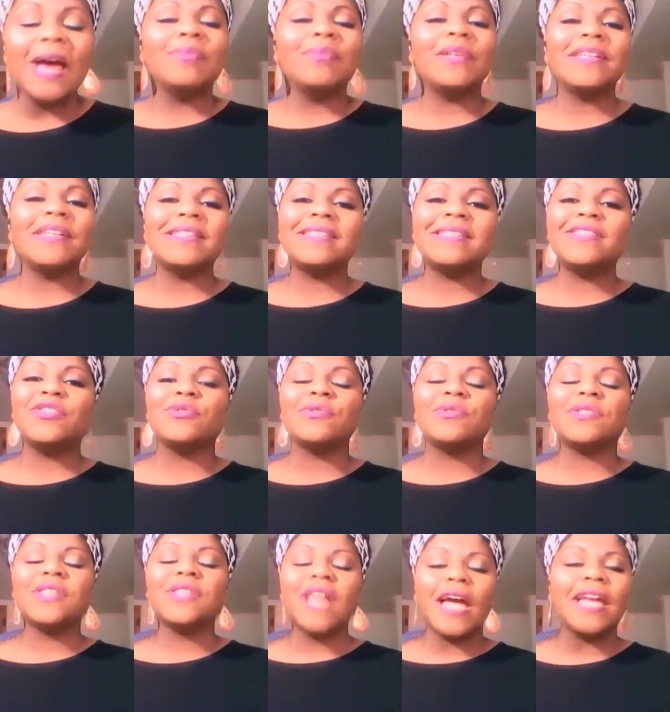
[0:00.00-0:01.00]
Plus, your
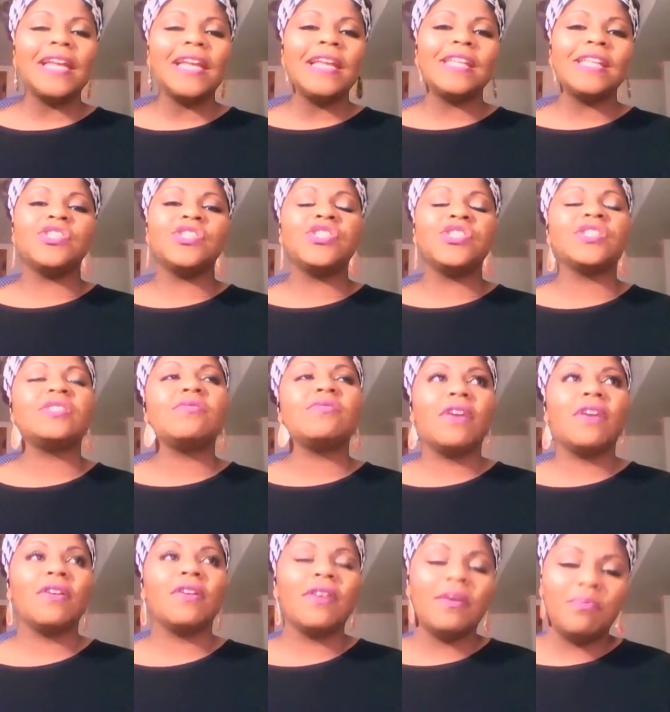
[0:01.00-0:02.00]
sign is just
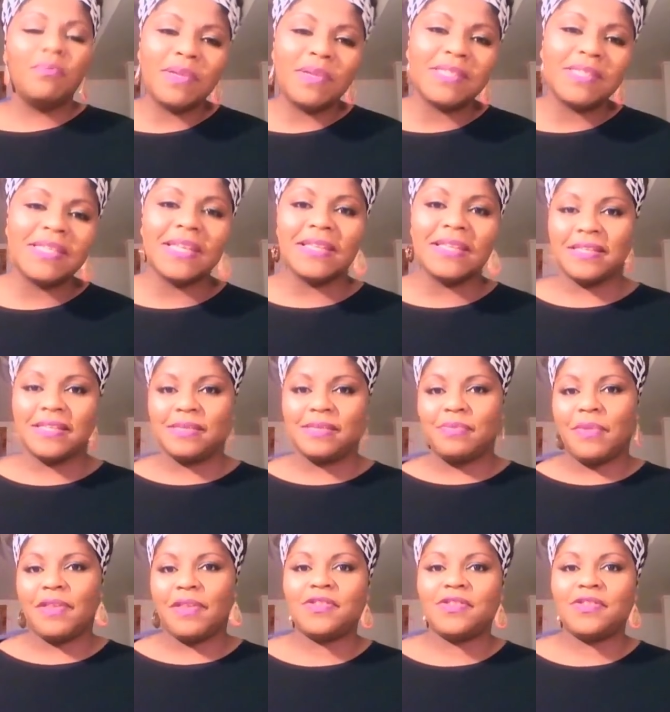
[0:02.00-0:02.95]
very busy this month.